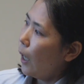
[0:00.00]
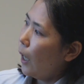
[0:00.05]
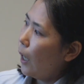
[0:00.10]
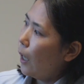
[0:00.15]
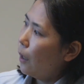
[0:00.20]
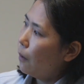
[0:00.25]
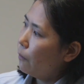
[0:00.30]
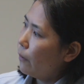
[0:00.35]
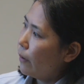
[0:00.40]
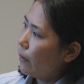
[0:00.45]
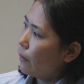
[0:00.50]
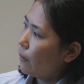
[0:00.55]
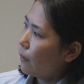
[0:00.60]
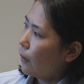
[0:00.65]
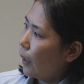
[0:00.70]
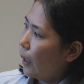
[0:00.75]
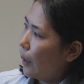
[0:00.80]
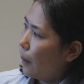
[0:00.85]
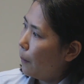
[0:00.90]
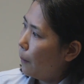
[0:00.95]
uh,
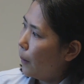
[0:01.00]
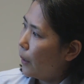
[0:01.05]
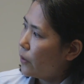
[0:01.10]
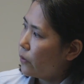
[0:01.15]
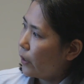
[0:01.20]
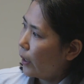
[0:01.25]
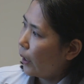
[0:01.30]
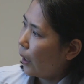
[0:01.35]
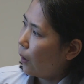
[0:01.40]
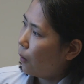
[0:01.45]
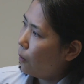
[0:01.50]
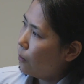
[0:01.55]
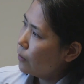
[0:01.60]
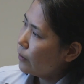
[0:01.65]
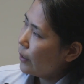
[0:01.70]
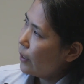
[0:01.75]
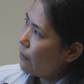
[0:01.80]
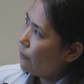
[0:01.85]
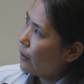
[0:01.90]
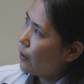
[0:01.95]
with uh, Angelica
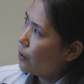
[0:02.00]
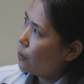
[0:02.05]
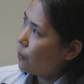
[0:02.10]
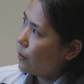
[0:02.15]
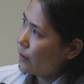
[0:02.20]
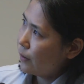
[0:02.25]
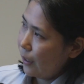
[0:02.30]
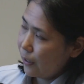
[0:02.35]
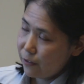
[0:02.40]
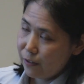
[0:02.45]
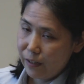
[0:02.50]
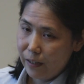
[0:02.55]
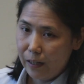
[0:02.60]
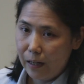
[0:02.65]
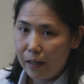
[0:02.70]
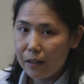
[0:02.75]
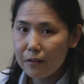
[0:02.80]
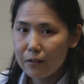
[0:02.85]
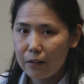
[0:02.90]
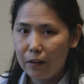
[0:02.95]
Koldeva, who was actually
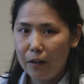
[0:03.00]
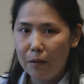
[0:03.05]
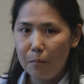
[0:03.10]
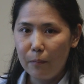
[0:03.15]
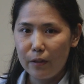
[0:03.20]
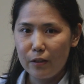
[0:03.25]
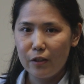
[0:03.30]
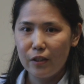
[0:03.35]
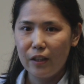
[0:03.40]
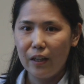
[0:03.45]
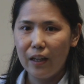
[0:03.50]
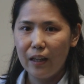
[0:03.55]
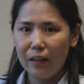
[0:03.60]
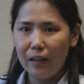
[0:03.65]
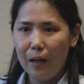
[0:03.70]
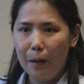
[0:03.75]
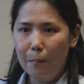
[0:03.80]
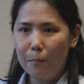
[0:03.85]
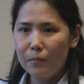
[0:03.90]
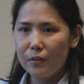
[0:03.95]
an intern, but she,
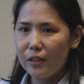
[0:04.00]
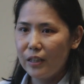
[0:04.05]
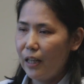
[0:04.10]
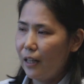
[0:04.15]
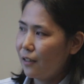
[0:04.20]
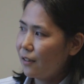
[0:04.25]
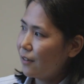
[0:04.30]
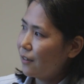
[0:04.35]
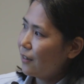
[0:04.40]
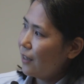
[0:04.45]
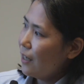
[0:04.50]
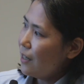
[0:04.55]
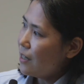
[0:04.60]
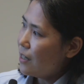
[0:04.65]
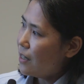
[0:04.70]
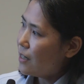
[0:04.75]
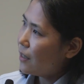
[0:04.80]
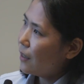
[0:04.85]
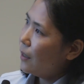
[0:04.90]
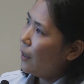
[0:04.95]
um, she had
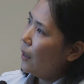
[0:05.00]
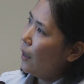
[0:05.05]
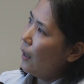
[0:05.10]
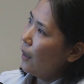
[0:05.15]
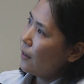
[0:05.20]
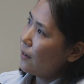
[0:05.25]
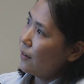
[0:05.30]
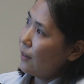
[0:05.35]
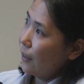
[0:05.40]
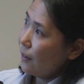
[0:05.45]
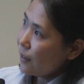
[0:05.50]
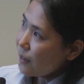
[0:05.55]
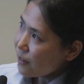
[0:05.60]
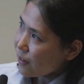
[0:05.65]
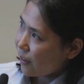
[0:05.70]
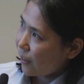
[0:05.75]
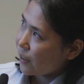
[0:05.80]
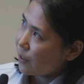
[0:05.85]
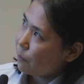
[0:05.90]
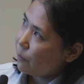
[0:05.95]
studied
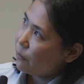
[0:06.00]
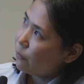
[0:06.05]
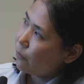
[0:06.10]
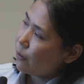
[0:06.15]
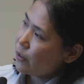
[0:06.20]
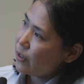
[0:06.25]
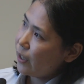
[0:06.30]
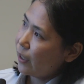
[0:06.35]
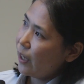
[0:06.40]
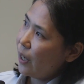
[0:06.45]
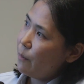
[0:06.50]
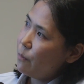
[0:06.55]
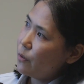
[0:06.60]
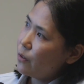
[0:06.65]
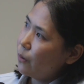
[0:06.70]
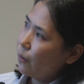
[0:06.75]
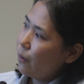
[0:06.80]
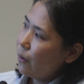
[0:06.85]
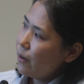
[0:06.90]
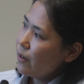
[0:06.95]
statistics before she came
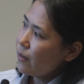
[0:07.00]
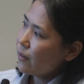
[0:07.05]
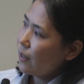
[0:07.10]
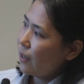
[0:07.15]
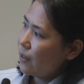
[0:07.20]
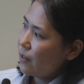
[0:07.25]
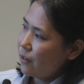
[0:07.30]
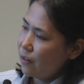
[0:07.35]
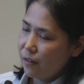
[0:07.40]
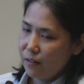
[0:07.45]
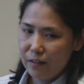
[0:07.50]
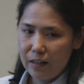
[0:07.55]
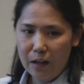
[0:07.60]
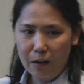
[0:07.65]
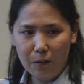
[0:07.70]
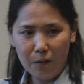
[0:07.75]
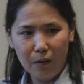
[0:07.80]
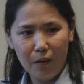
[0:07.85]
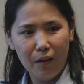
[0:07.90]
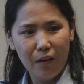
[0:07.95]
to O I S T, and she's
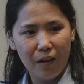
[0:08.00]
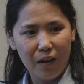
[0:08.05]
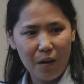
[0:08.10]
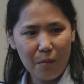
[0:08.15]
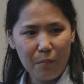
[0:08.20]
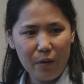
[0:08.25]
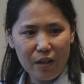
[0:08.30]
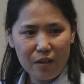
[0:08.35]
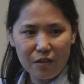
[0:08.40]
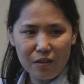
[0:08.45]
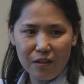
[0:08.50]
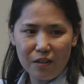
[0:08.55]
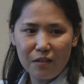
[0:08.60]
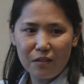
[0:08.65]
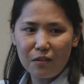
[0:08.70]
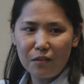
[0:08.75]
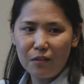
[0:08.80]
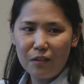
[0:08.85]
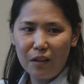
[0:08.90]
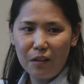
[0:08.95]
now a PhD
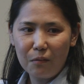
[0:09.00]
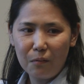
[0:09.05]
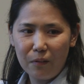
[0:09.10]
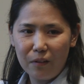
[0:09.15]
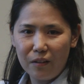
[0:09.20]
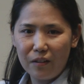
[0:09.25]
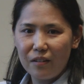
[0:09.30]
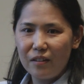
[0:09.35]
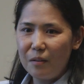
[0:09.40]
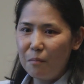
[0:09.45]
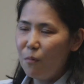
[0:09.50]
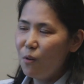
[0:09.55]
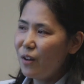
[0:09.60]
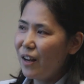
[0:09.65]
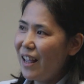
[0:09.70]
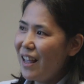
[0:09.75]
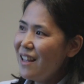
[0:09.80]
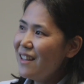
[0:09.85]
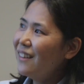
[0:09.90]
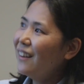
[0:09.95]
student with
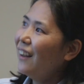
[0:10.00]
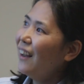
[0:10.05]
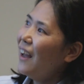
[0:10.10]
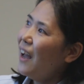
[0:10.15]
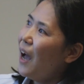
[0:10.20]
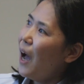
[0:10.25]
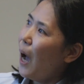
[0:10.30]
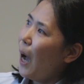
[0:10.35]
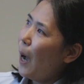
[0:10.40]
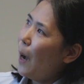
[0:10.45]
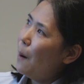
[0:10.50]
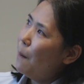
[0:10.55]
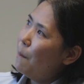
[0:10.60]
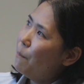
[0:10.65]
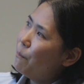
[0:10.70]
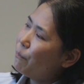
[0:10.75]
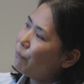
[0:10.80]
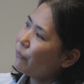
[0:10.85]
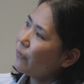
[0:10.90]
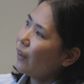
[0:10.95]
Simone.
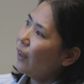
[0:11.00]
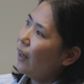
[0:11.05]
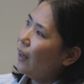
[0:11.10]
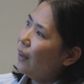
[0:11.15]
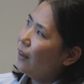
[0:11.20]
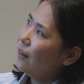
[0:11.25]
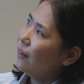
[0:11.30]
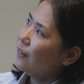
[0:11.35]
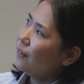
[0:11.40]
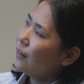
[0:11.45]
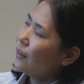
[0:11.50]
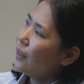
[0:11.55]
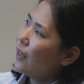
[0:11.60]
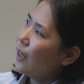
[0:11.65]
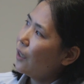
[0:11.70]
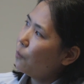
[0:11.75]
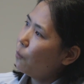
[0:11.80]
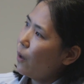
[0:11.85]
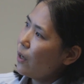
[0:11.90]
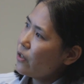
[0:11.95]
Um, uh,
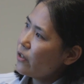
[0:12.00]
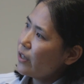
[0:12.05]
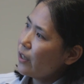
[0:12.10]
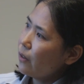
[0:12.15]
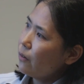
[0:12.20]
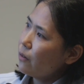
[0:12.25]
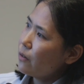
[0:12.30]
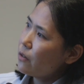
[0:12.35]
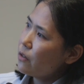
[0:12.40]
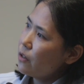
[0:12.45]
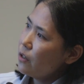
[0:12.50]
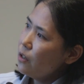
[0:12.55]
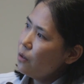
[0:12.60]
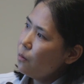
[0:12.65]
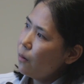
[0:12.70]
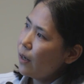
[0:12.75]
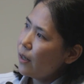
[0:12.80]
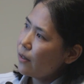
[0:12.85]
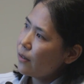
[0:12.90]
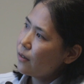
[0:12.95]
and what she could
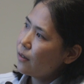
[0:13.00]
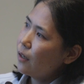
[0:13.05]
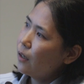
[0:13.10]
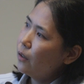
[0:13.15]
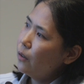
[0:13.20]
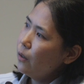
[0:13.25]
do was